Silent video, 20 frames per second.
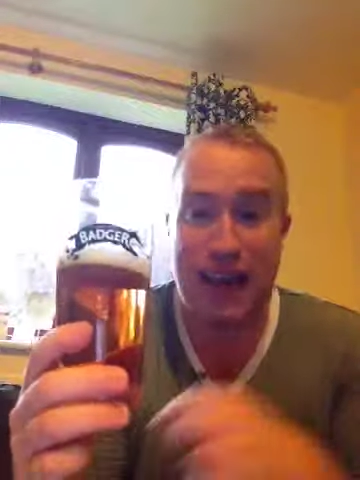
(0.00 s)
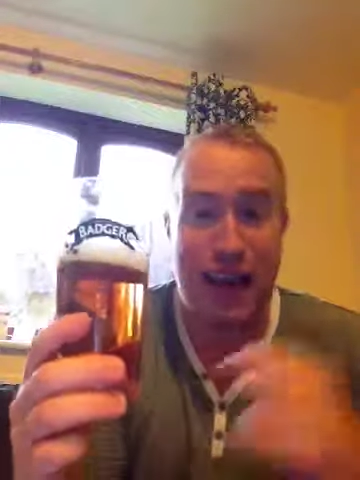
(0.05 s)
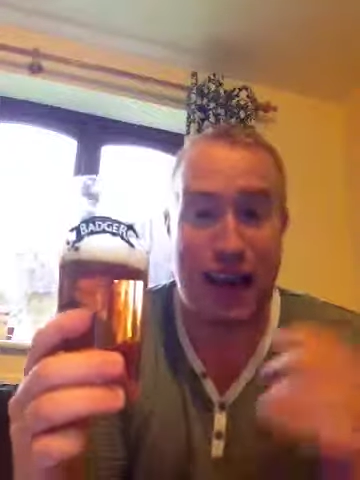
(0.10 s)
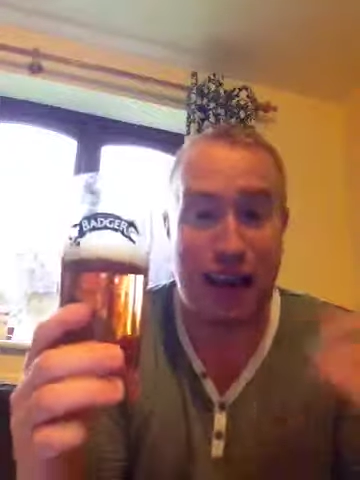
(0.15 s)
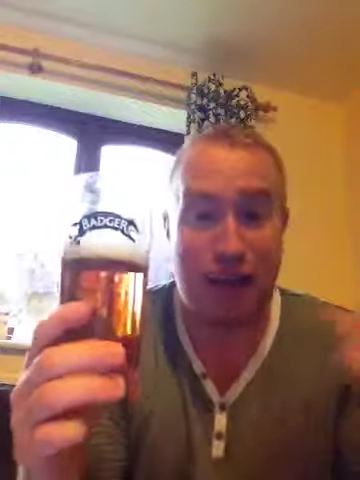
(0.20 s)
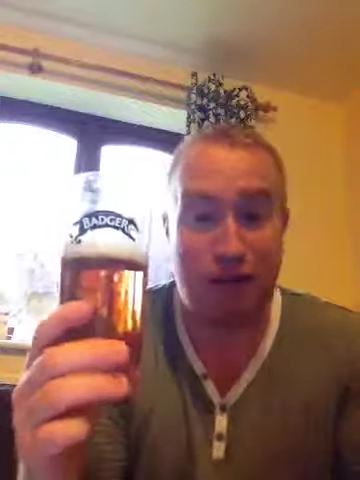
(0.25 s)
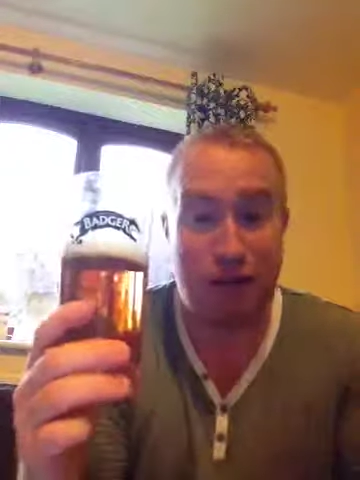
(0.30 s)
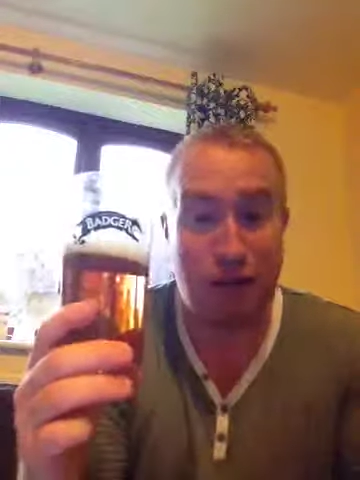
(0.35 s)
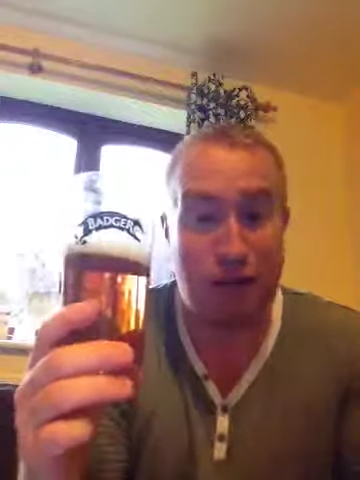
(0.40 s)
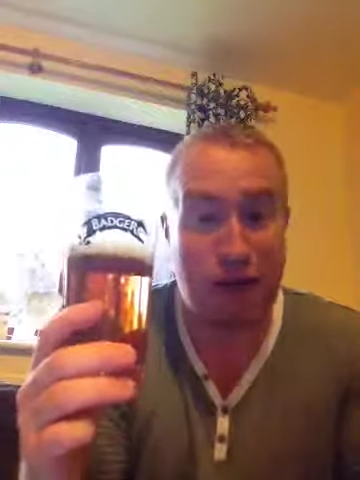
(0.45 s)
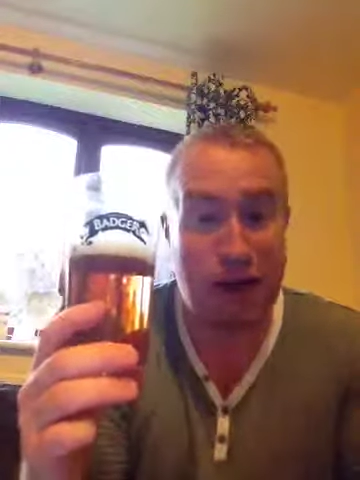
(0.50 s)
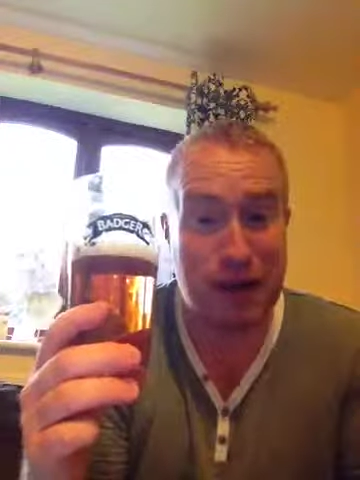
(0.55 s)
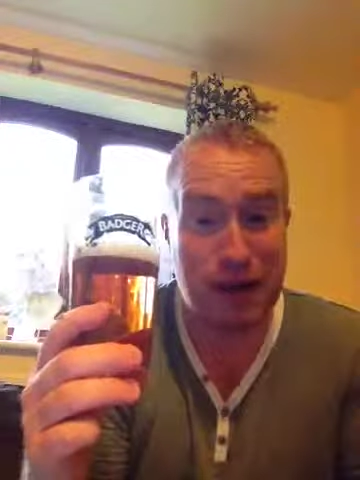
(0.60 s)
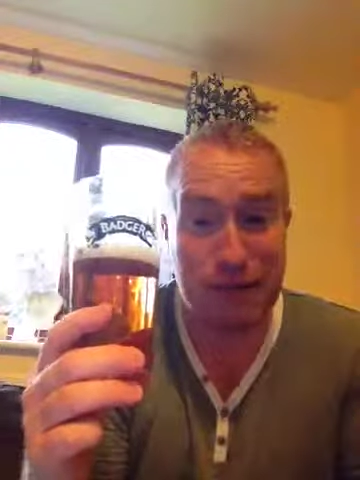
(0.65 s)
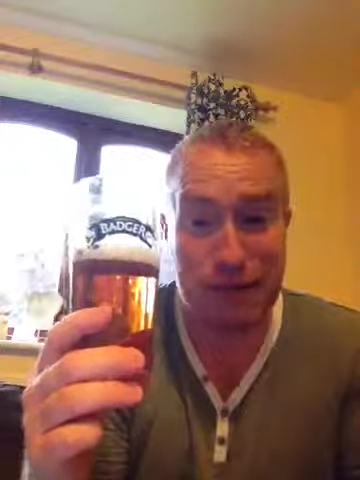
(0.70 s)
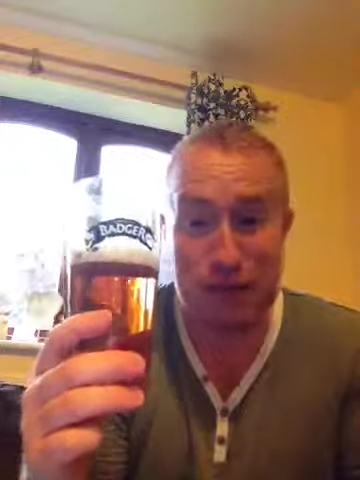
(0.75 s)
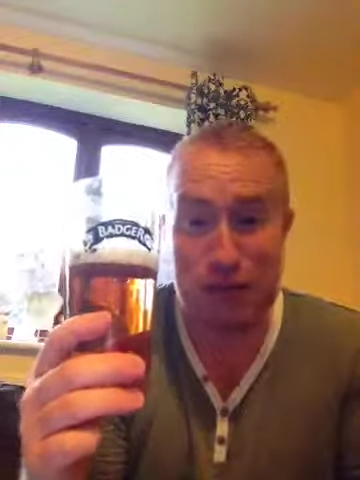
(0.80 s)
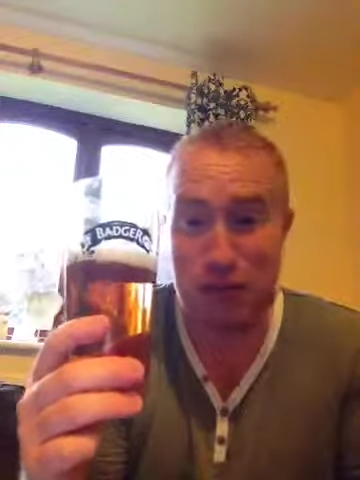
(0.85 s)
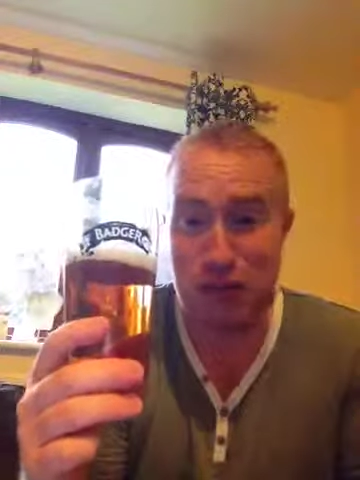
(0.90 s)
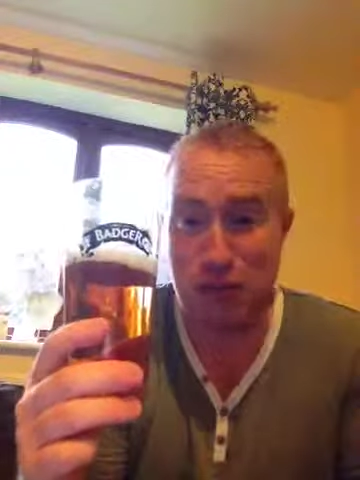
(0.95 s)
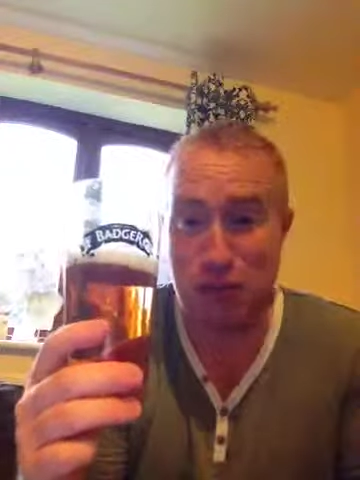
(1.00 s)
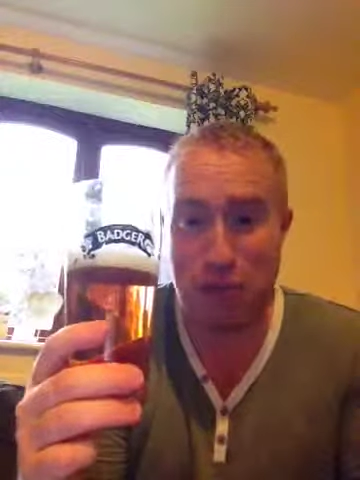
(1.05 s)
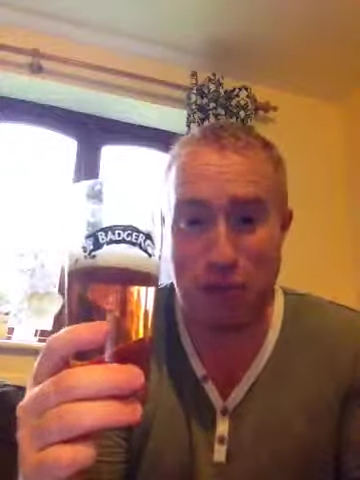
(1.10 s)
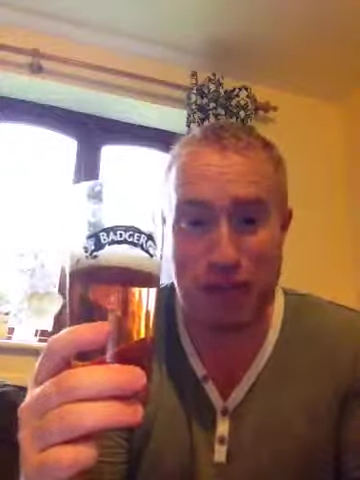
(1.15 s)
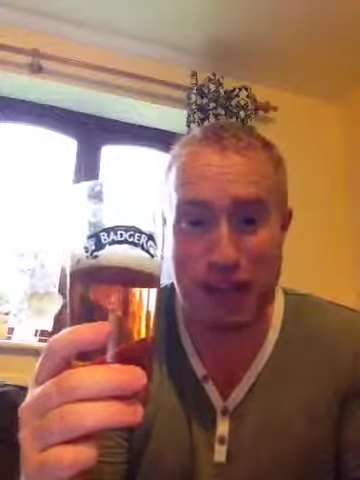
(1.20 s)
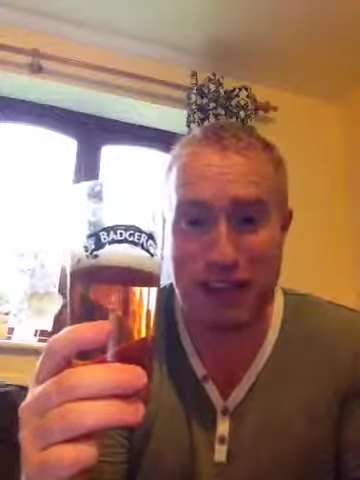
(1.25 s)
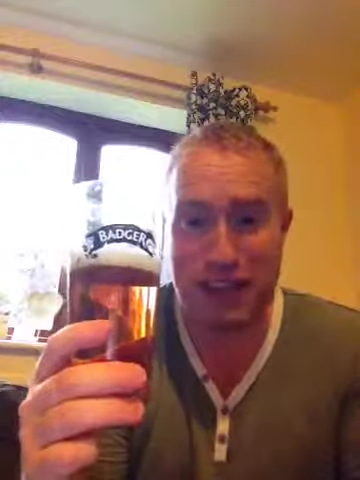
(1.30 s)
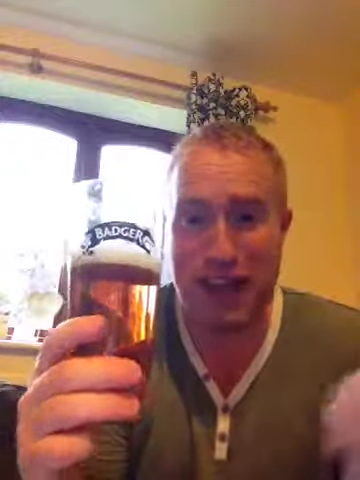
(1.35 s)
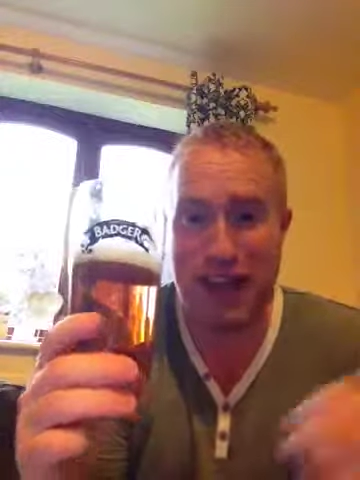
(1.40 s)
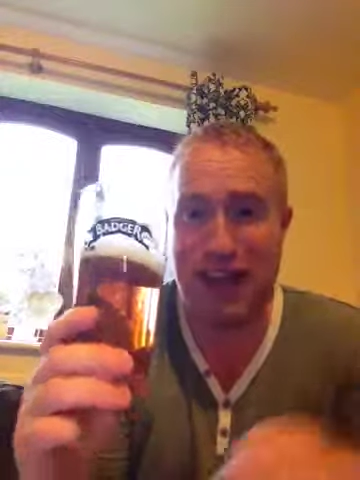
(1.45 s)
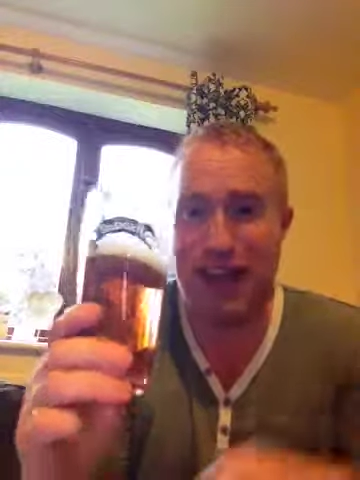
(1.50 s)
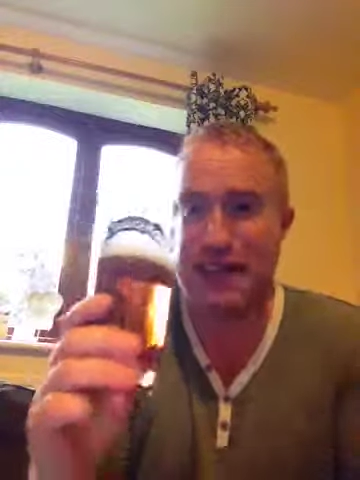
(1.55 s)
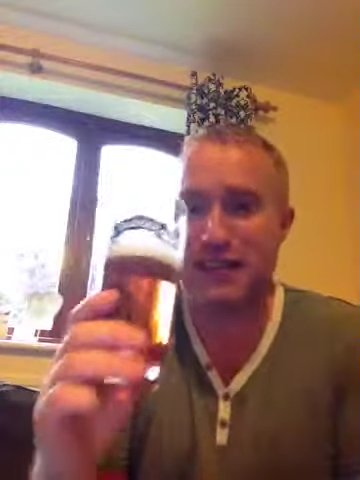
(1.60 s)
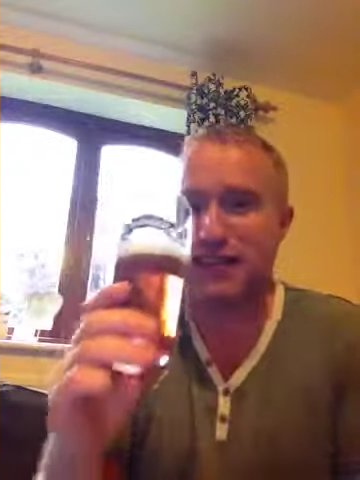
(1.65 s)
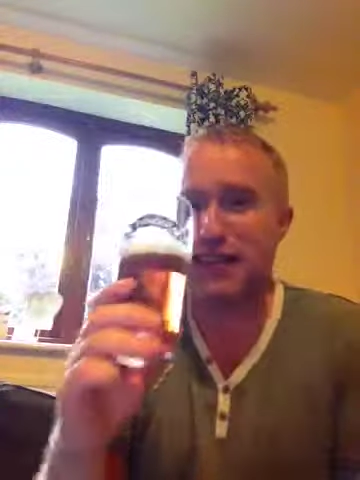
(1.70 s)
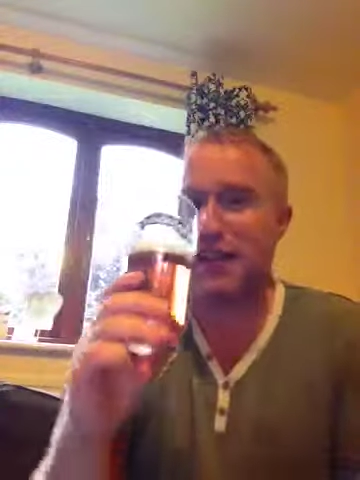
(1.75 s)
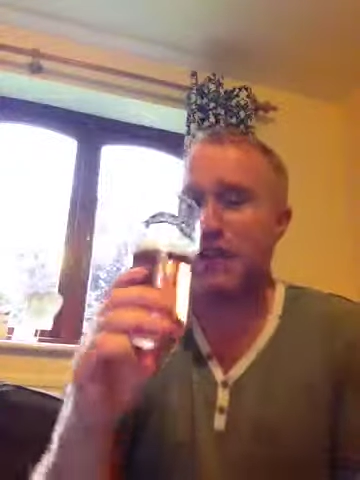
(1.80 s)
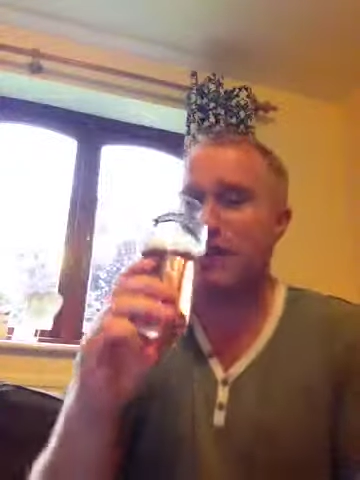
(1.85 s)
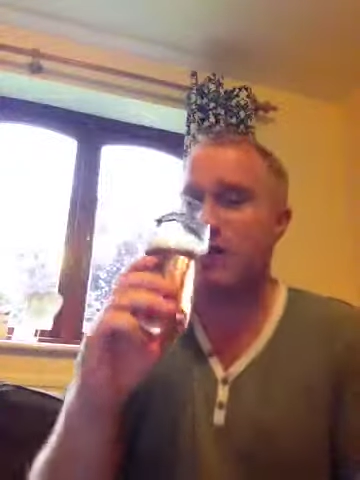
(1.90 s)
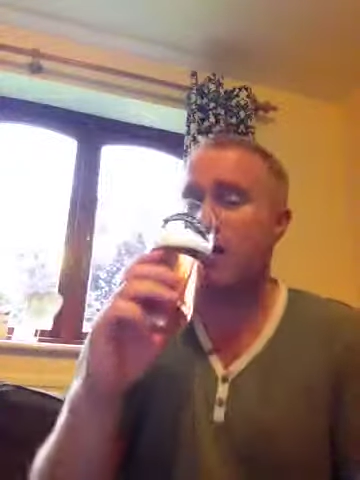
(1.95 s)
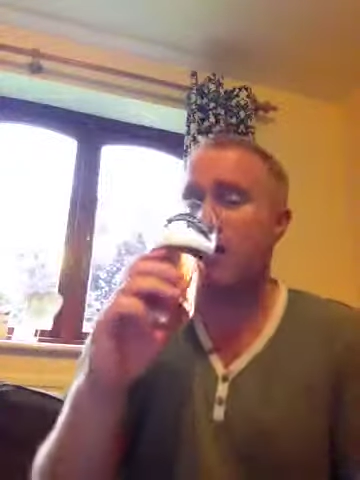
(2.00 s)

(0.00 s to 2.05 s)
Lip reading: and it reminds me so much of the cask.